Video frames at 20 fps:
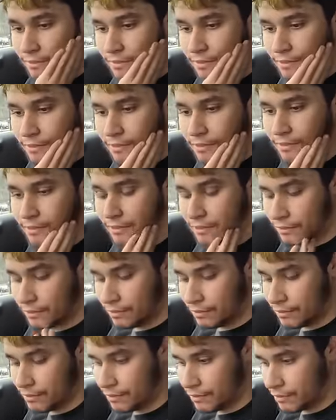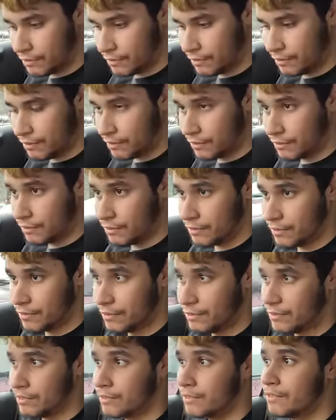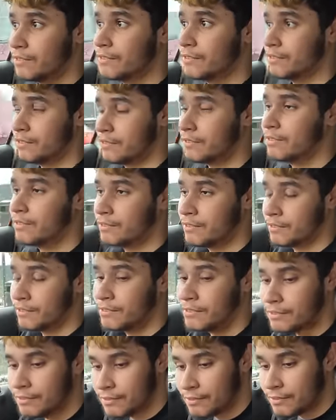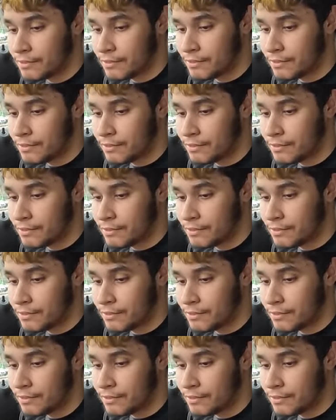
This person isn't speaking.